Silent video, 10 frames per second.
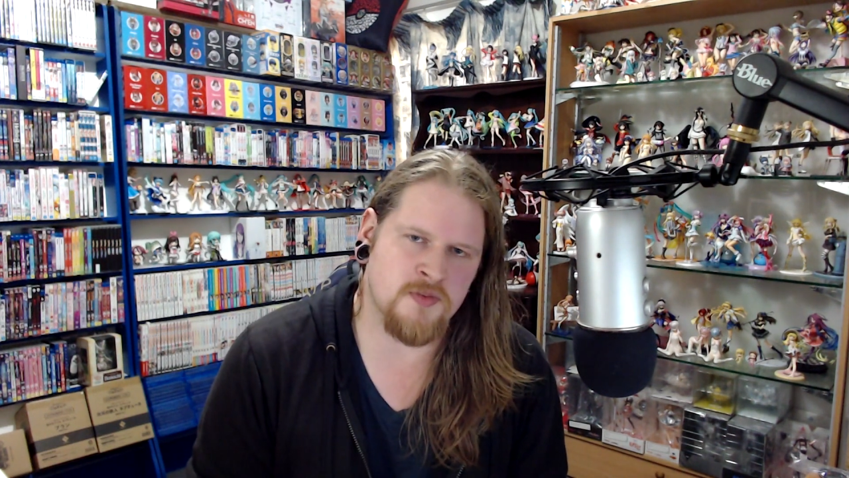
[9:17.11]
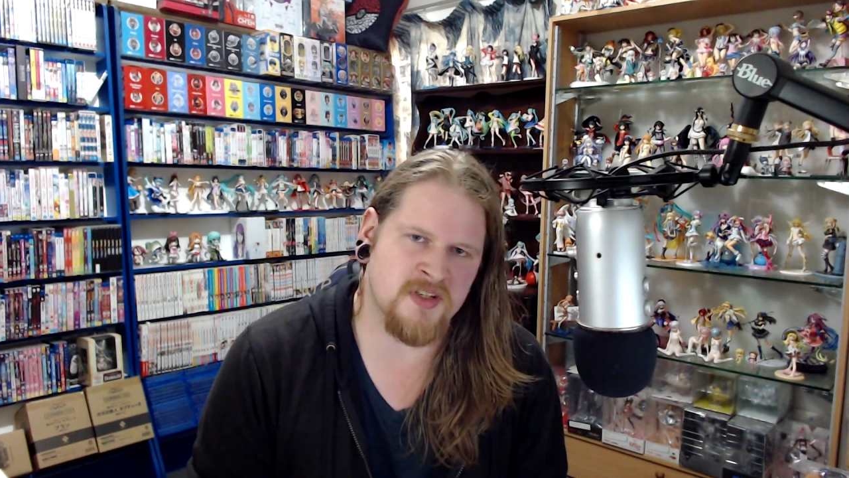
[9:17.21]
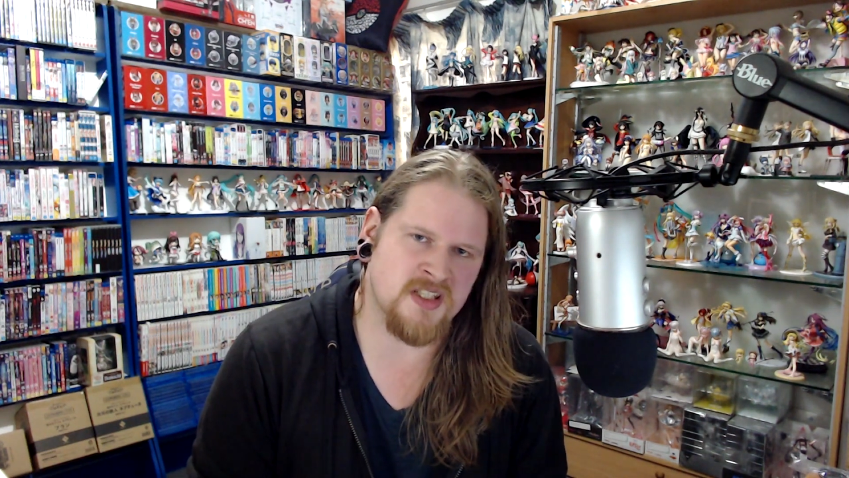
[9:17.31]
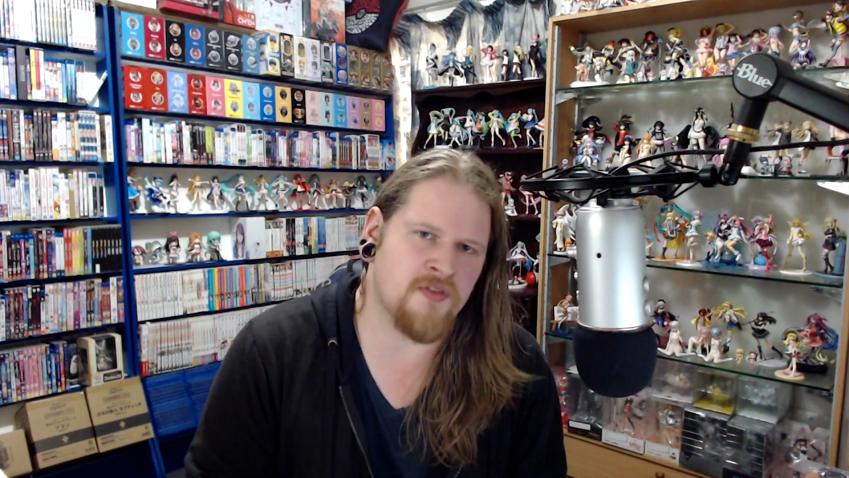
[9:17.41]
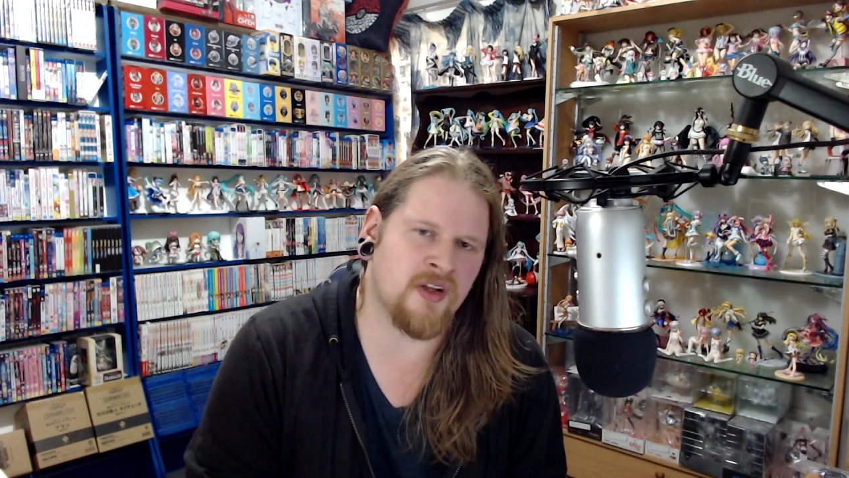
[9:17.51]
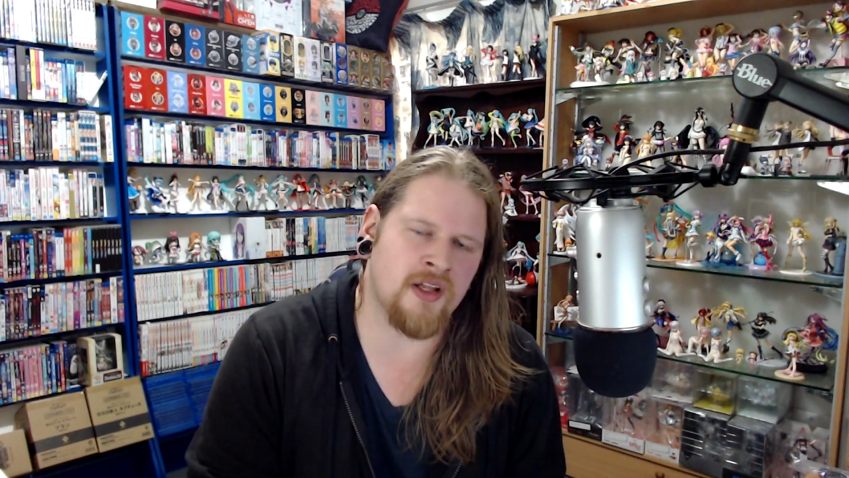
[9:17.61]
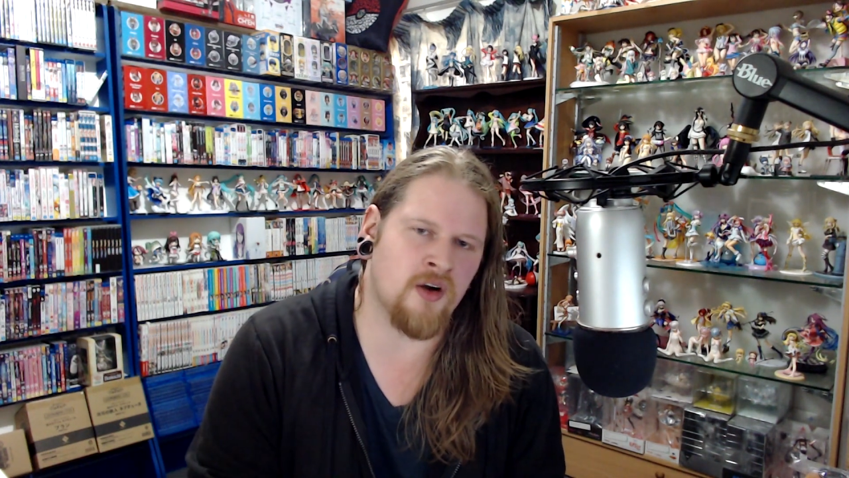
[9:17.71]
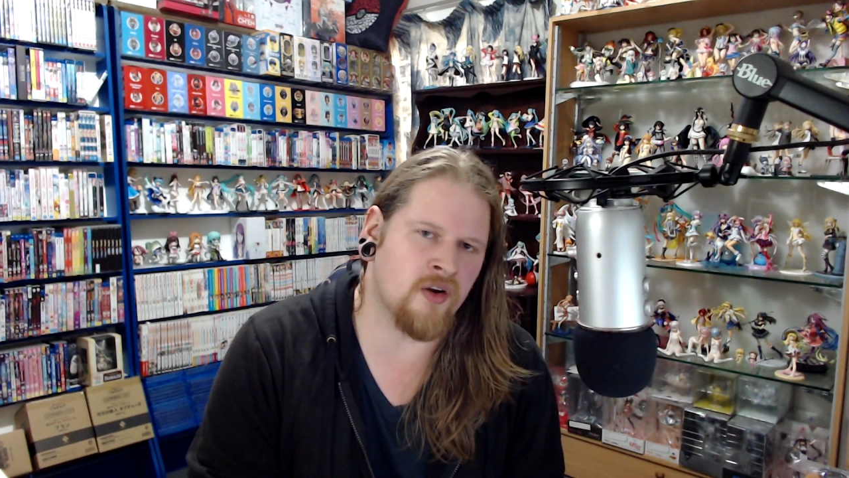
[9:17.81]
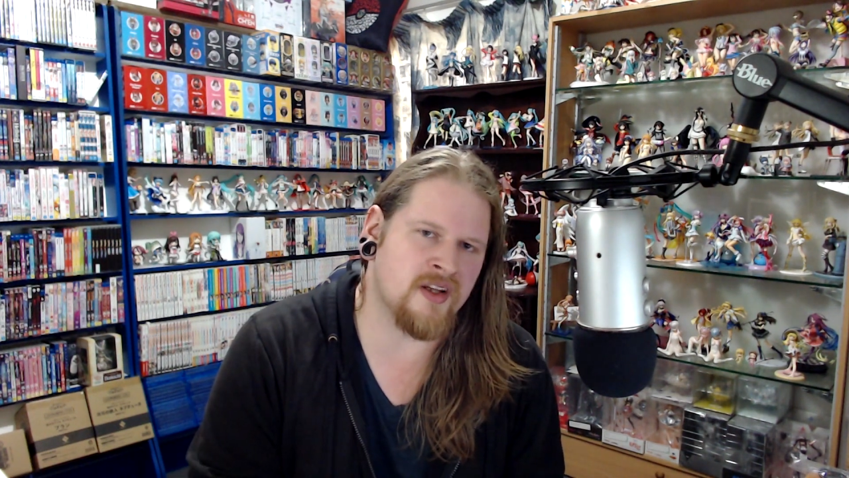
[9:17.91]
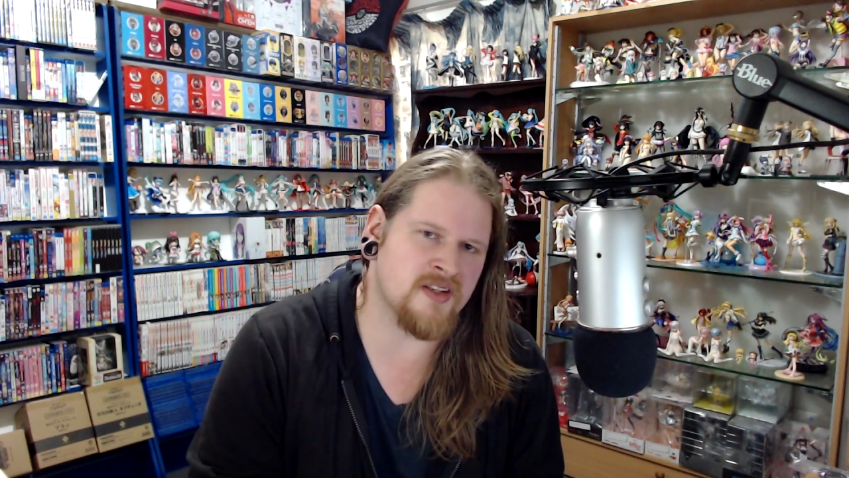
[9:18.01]
specifically
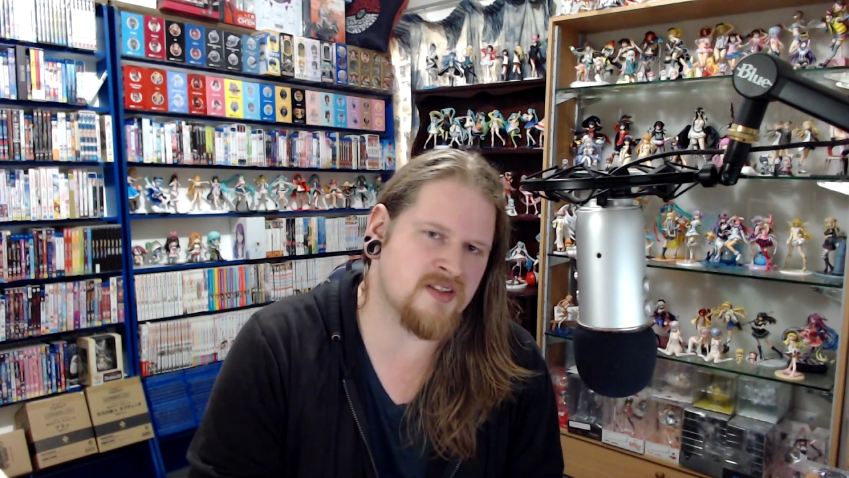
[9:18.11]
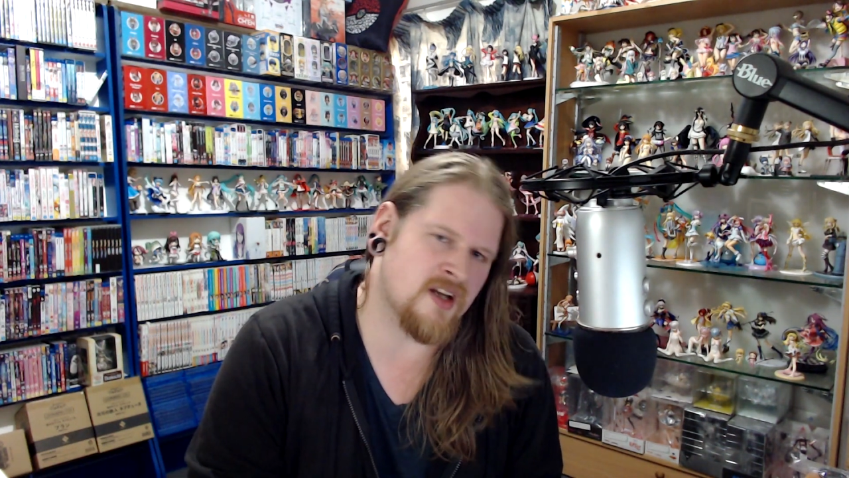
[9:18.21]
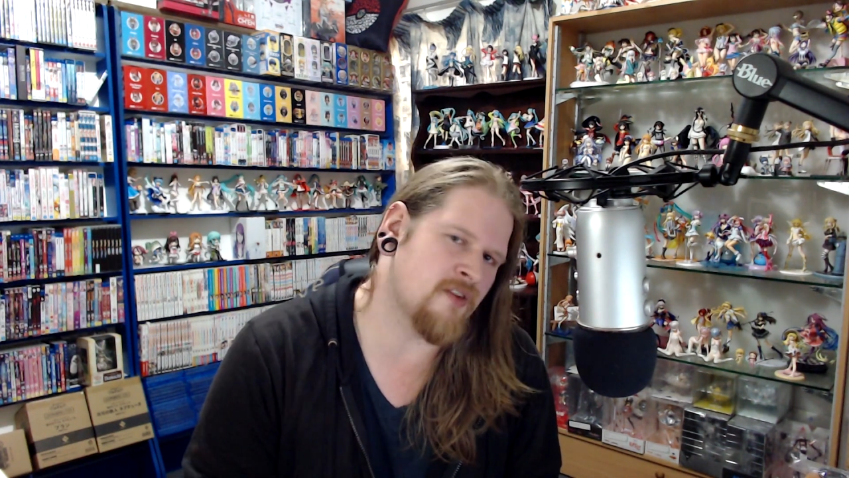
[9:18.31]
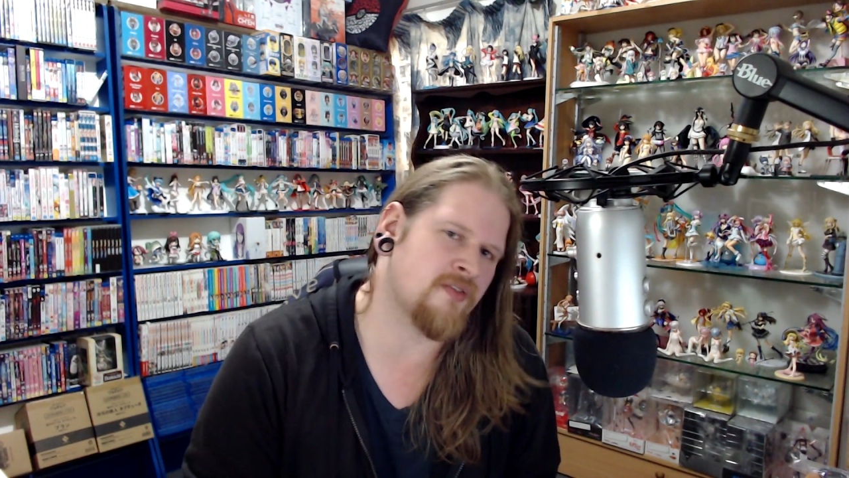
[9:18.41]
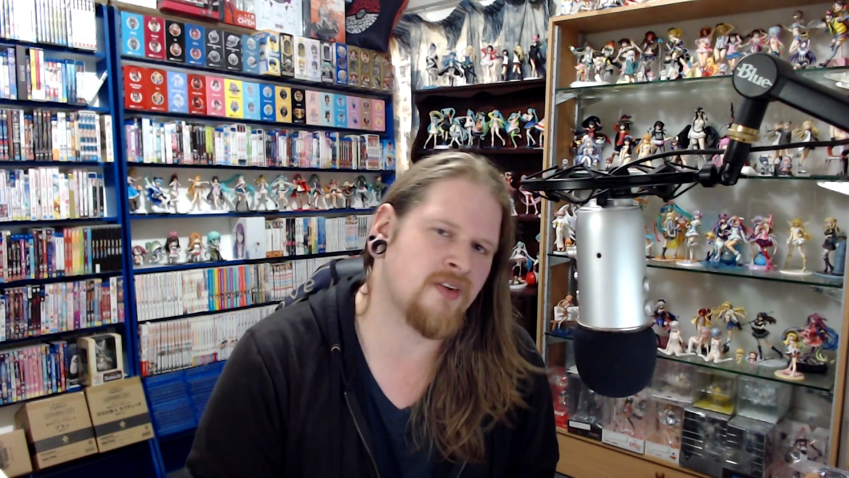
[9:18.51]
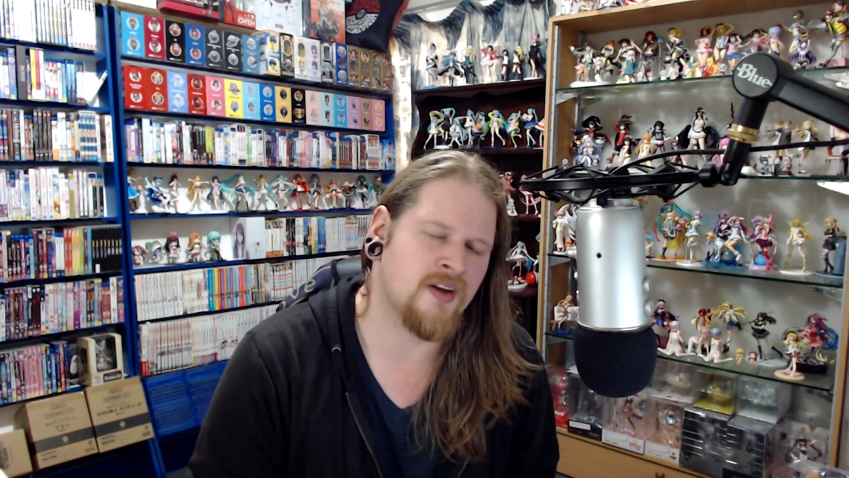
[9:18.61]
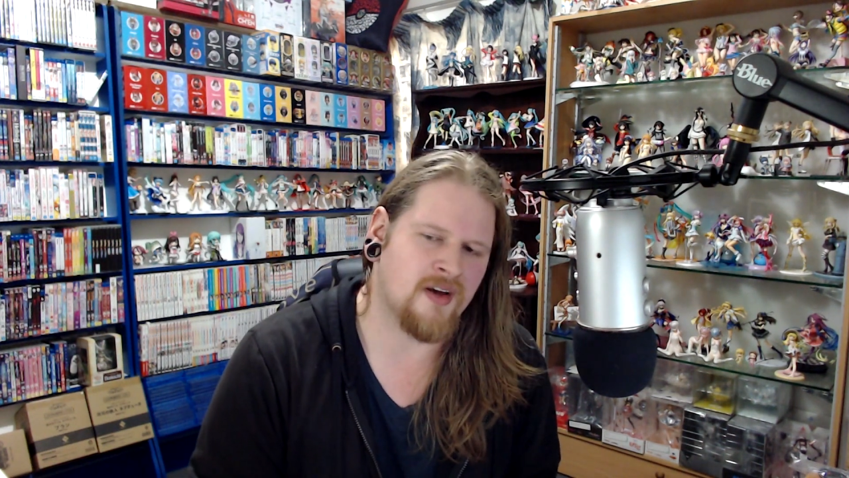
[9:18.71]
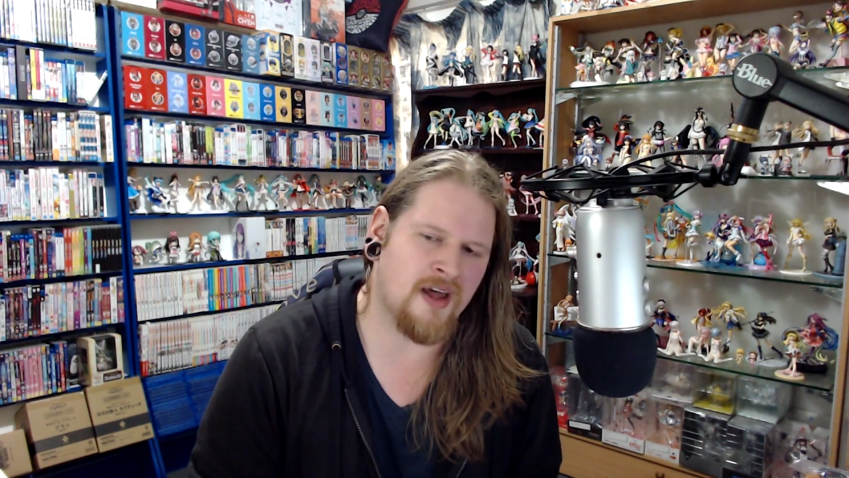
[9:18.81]
on his stuff,